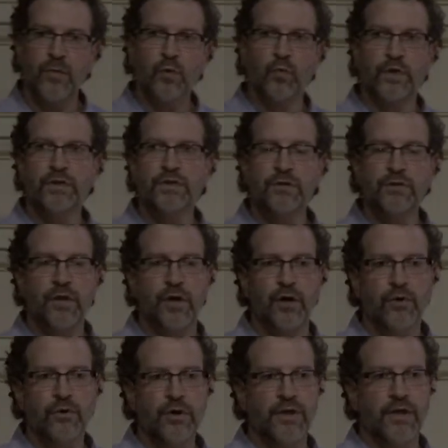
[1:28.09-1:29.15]
We do
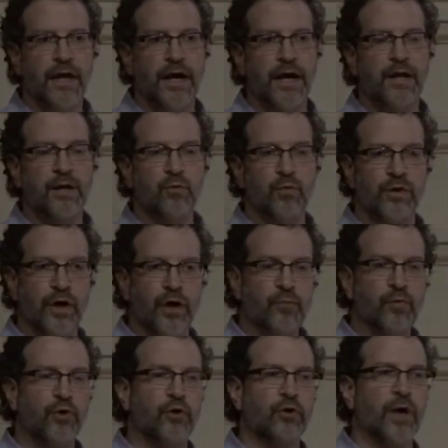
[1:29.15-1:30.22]
know that with our
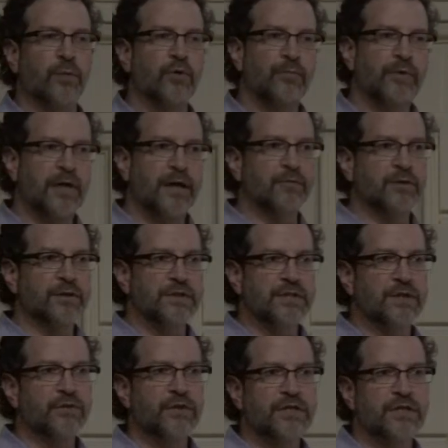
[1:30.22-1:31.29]
program, we've been able to
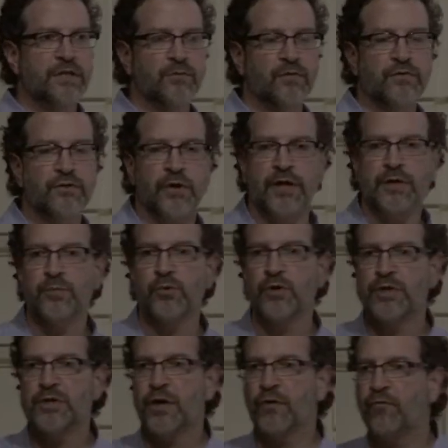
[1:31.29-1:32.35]
decrease the number of
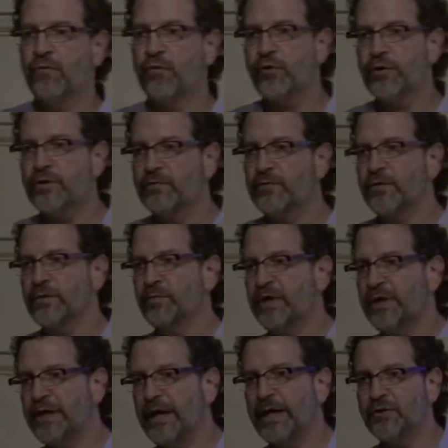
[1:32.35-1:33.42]
transports. A fourth of the
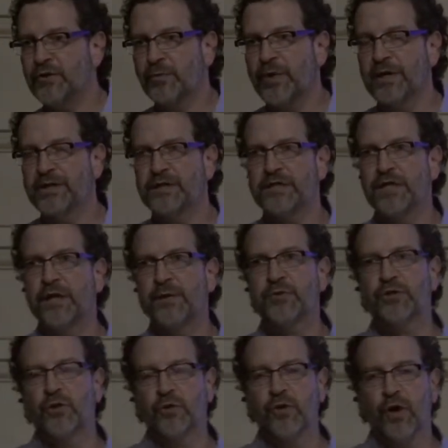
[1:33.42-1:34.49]
pediatric patients and up
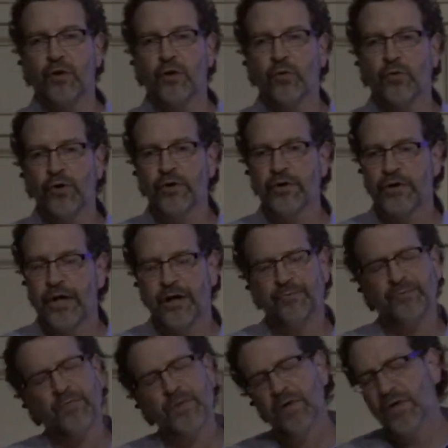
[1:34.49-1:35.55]
to
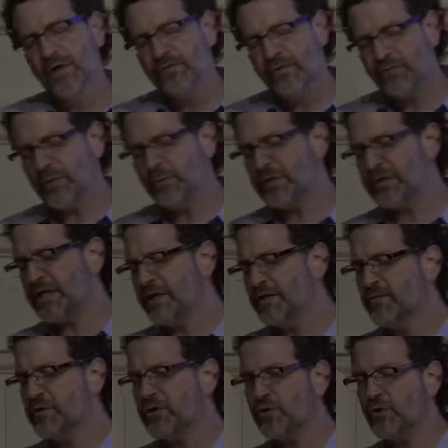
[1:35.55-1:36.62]
50%
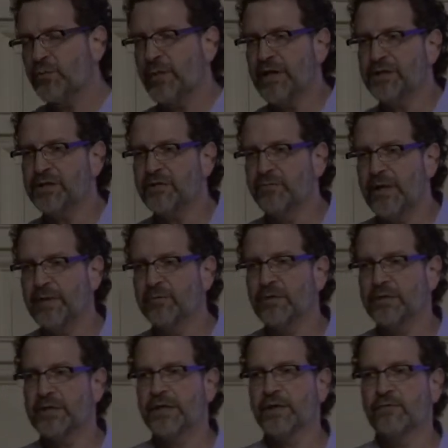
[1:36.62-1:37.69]
of the stroke patients have been able
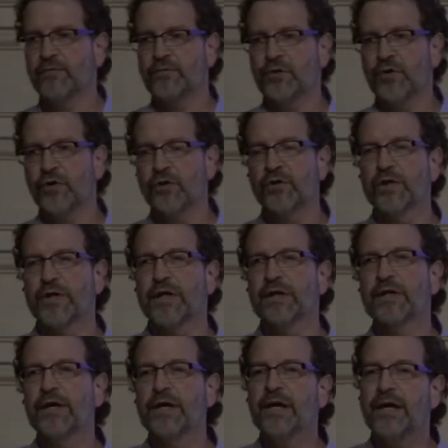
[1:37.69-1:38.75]
to be cared for locally.
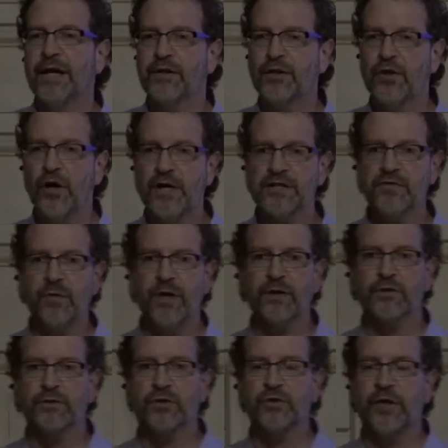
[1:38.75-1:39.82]
And the cost of
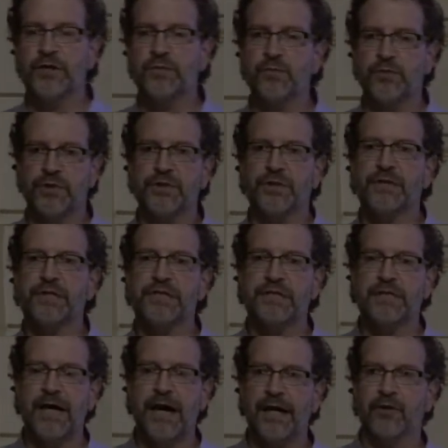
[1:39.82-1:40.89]
medical transports are
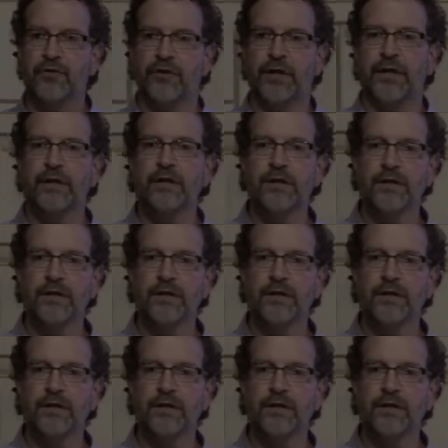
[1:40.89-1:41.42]
staggering.